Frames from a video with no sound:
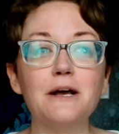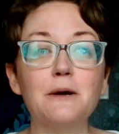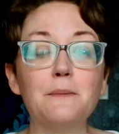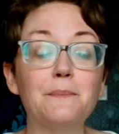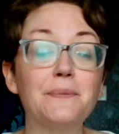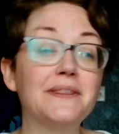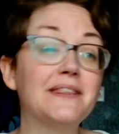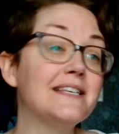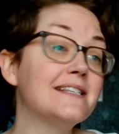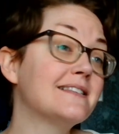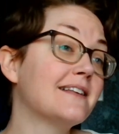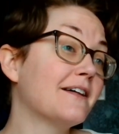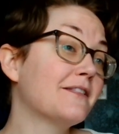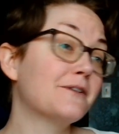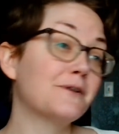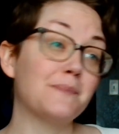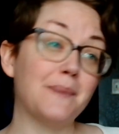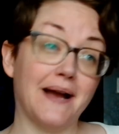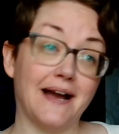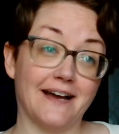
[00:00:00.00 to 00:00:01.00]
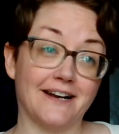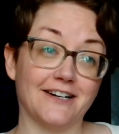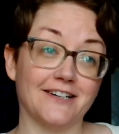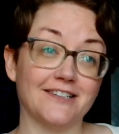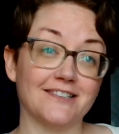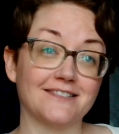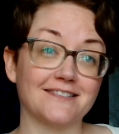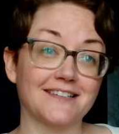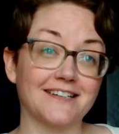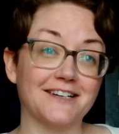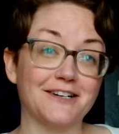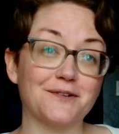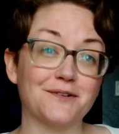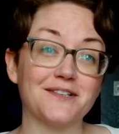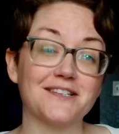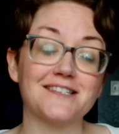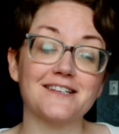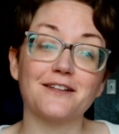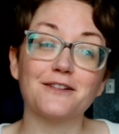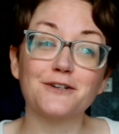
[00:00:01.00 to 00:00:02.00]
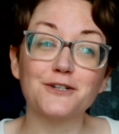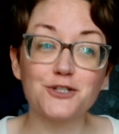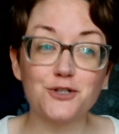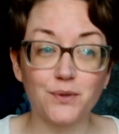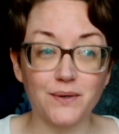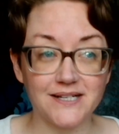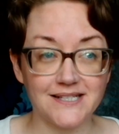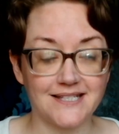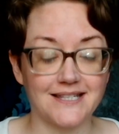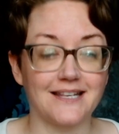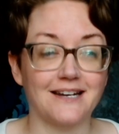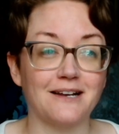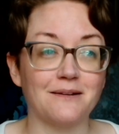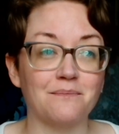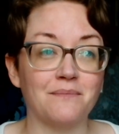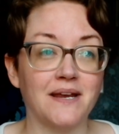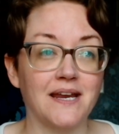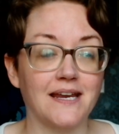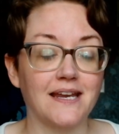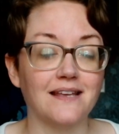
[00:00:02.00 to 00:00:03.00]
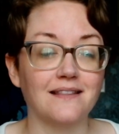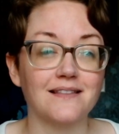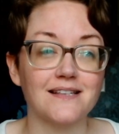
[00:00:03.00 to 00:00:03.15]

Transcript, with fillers: but this other pattern, you know, this other choice that I'm making,